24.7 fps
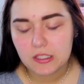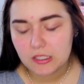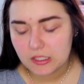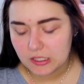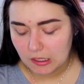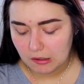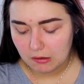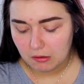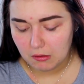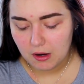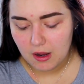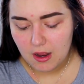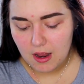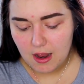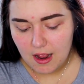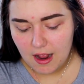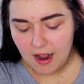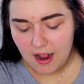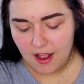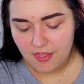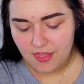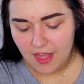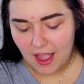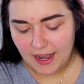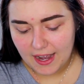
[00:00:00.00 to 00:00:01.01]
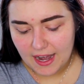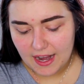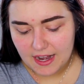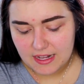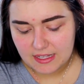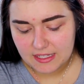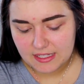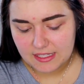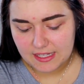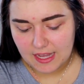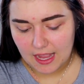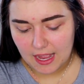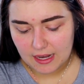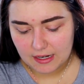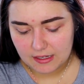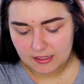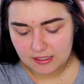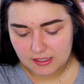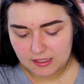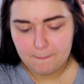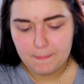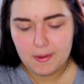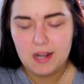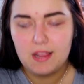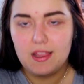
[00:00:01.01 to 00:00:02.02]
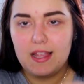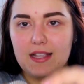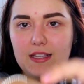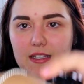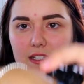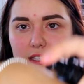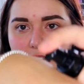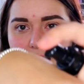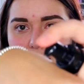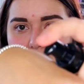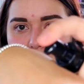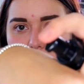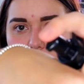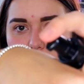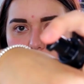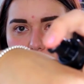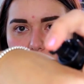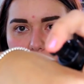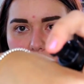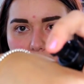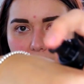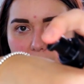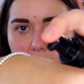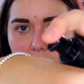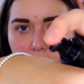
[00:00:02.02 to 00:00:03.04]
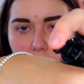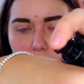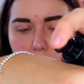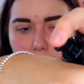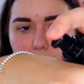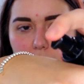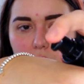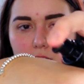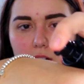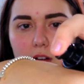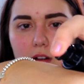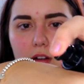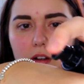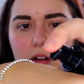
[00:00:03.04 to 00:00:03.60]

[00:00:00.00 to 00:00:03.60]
So that kind of sucks. But let's see how...